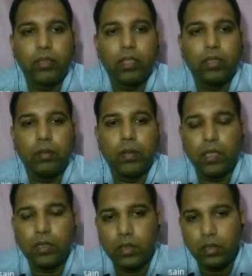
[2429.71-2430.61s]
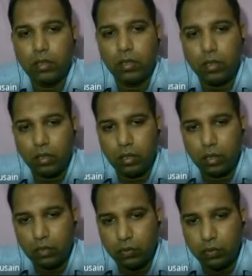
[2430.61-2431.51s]
The BSL
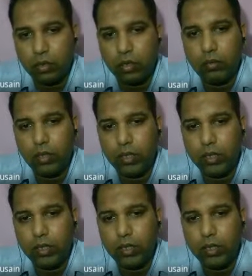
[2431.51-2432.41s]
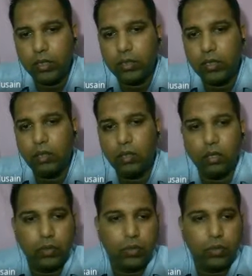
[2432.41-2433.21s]
4 laboratories are often